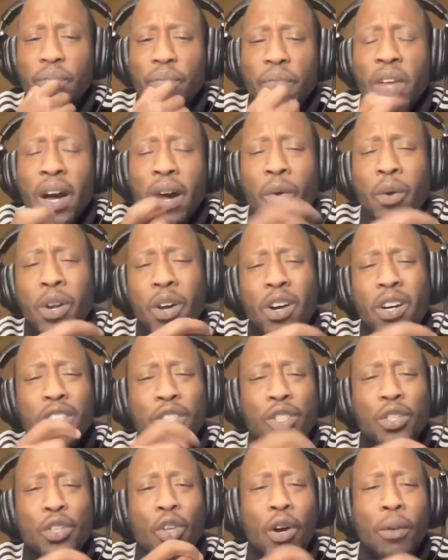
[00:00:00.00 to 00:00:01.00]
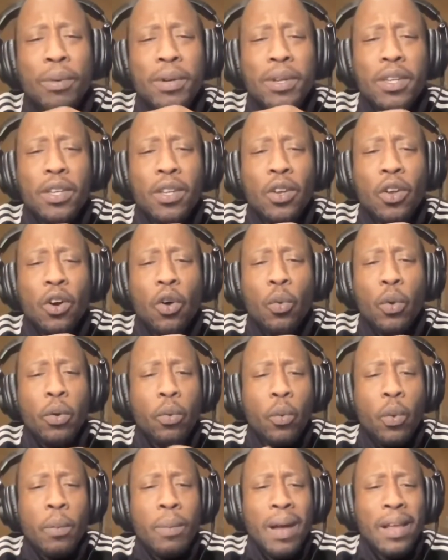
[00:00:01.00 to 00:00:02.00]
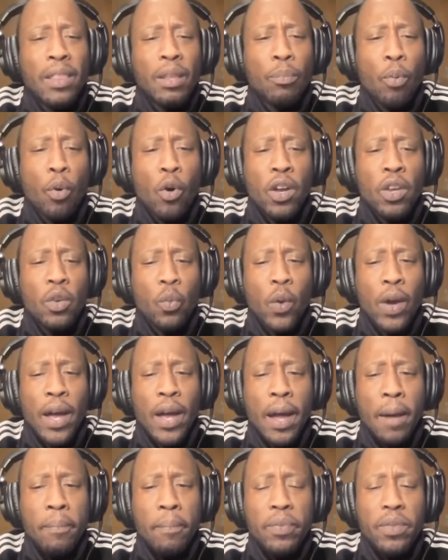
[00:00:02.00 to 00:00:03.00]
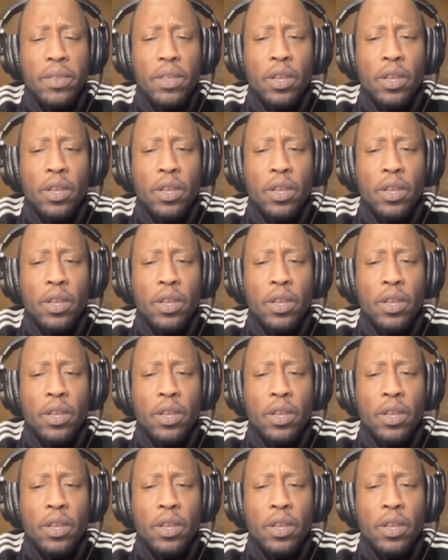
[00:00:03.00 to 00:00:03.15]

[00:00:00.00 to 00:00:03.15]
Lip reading: Yeah, I want to ask you though. I mean, we made the point where,